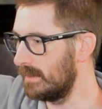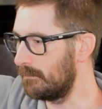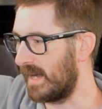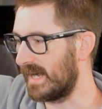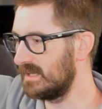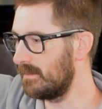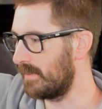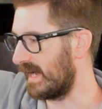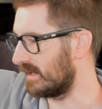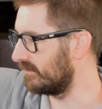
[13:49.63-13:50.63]
Back in the
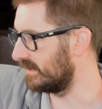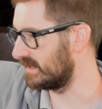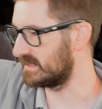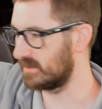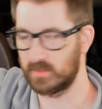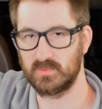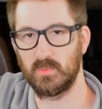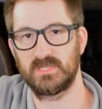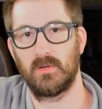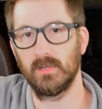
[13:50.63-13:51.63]
back of this, there's
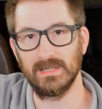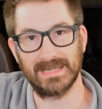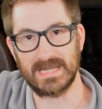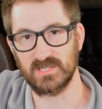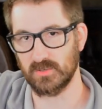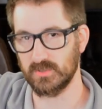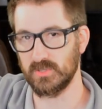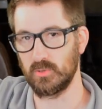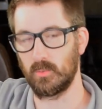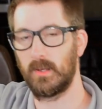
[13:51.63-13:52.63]
what's called a laser
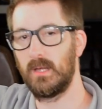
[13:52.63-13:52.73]
tube,